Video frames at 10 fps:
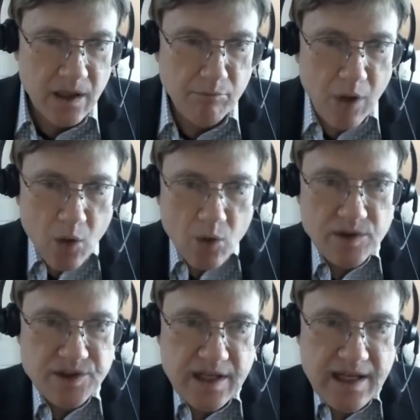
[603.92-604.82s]

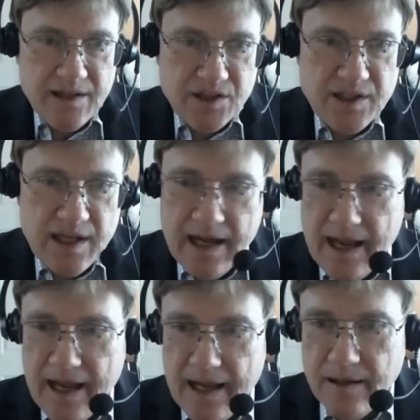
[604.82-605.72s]
moles in the
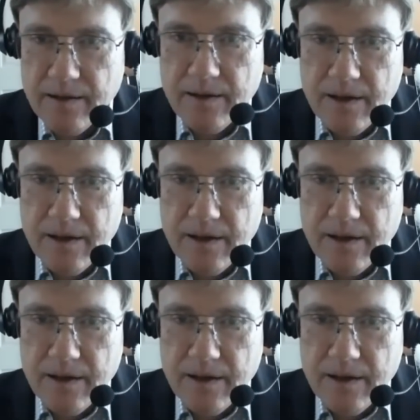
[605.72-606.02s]
CIA,